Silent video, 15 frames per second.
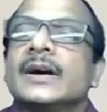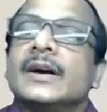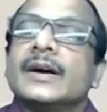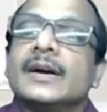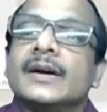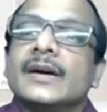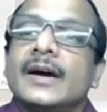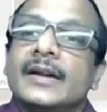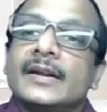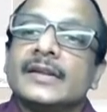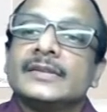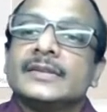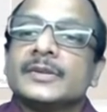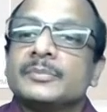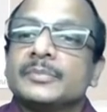
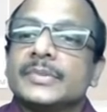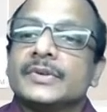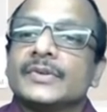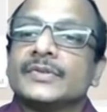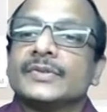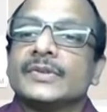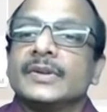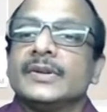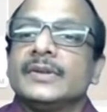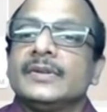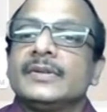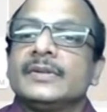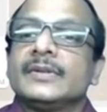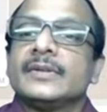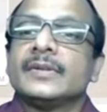another person.
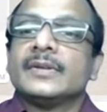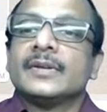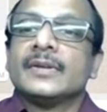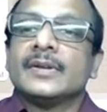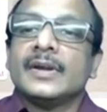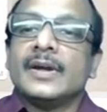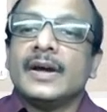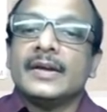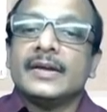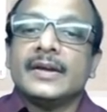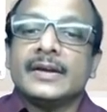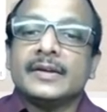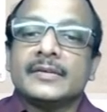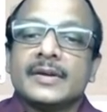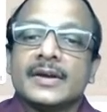
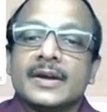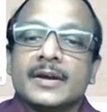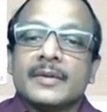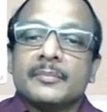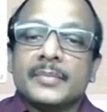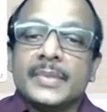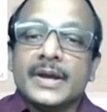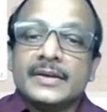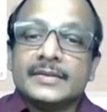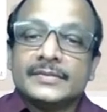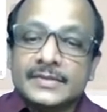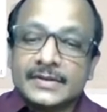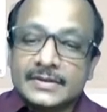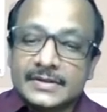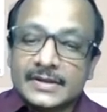I
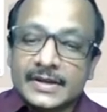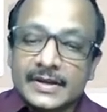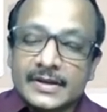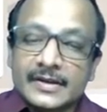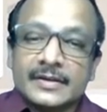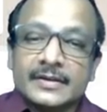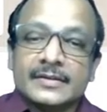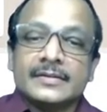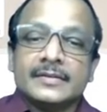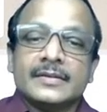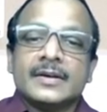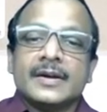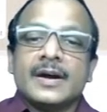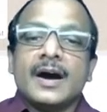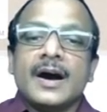paste it here,
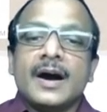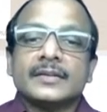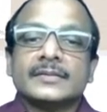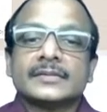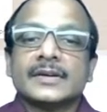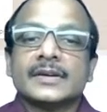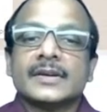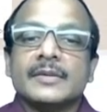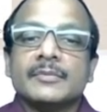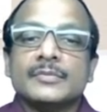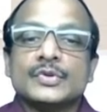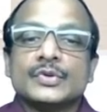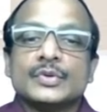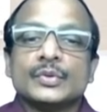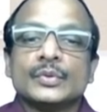ask
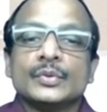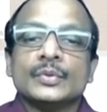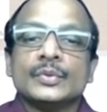him to